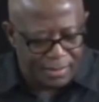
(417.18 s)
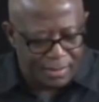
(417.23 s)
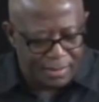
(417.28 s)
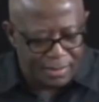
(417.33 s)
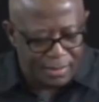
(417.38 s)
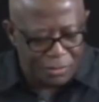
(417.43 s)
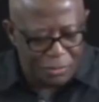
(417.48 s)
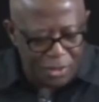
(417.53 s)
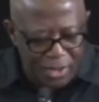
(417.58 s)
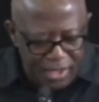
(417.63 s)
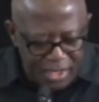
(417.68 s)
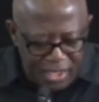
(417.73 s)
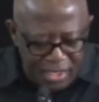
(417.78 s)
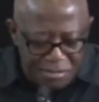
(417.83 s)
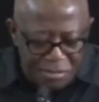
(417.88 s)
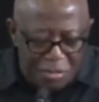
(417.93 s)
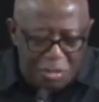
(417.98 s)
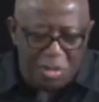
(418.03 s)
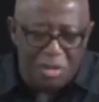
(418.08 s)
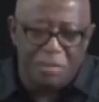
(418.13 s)
We
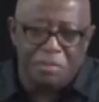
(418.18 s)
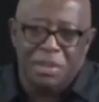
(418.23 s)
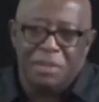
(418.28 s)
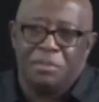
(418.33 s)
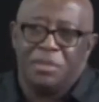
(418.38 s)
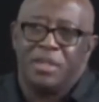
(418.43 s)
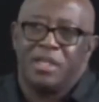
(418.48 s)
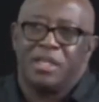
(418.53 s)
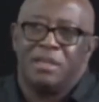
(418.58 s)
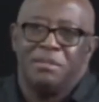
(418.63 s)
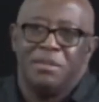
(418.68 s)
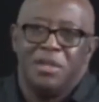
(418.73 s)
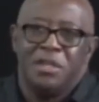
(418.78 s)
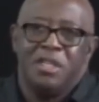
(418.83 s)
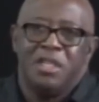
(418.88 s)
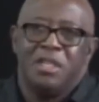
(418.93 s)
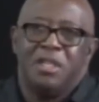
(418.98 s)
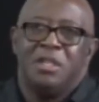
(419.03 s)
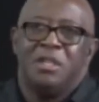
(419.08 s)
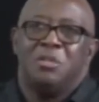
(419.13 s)
need more people in
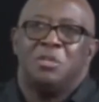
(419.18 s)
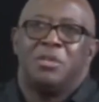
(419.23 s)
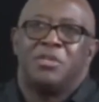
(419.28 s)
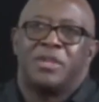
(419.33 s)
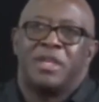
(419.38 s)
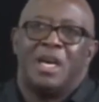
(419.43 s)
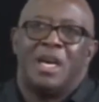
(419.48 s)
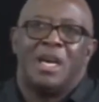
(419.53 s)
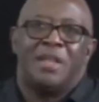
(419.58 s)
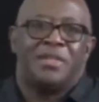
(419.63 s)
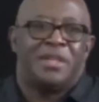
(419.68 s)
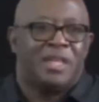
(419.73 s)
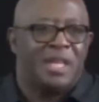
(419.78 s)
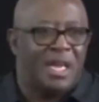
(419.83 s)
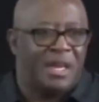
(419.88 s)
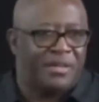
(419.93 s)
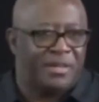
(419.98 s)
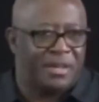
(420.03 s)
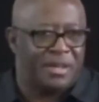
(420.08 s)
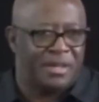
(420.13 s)
communion with God than
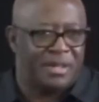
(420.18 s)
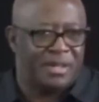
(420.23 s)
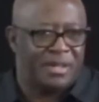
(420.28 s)
ever.